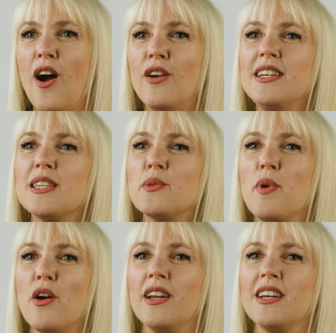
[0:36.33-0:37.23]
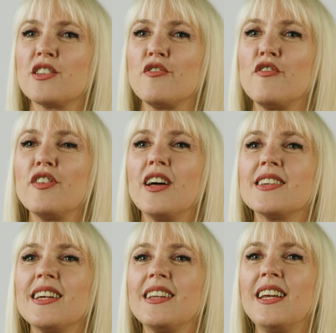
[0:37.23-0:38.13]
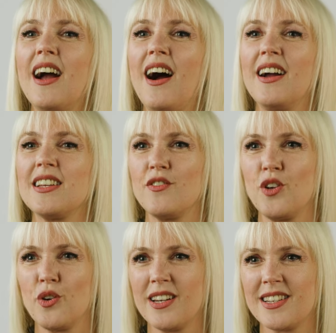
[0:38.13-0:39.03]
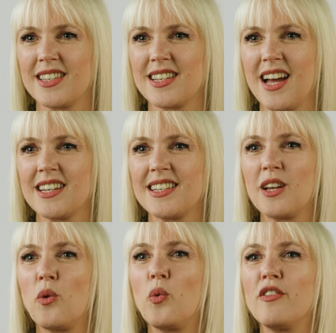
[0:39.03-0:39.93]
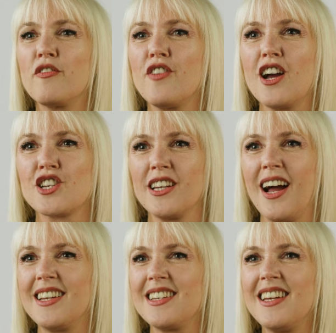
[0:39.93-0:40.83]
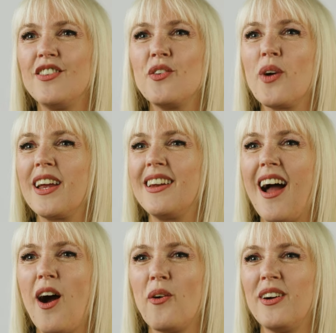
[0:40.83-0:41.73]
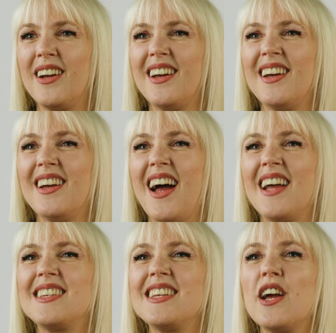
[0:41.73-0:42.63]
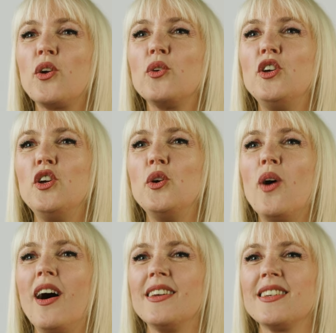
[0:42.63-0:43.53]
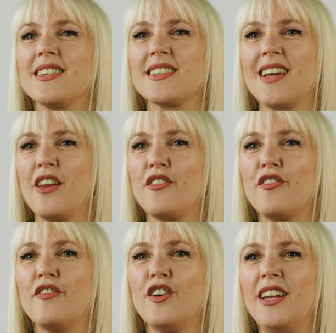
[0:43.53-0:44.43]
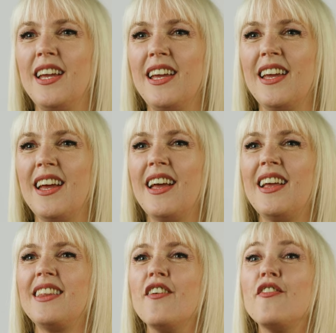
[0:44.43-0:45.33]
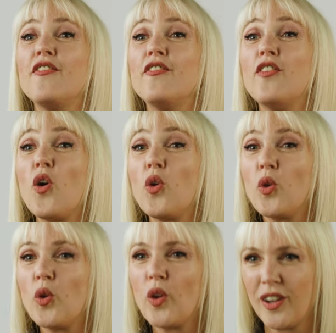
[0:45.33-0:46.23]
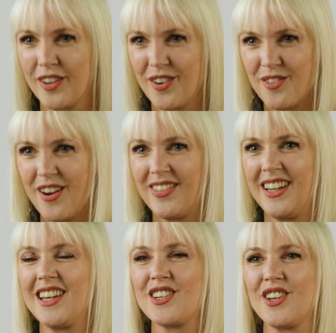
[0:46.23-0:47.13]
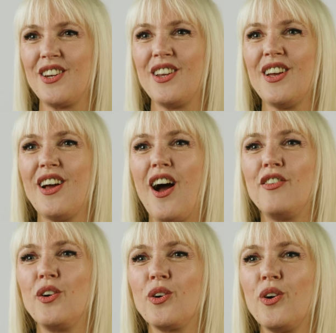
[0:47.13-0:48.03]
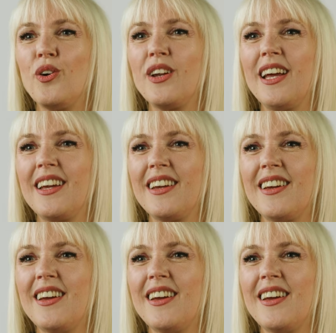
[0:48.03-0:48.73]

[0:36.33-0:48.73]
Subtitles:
Holy Spirit is flooding the eyes of your understanding with fresh light, even right now, until you understand fully the full revelation of your calling.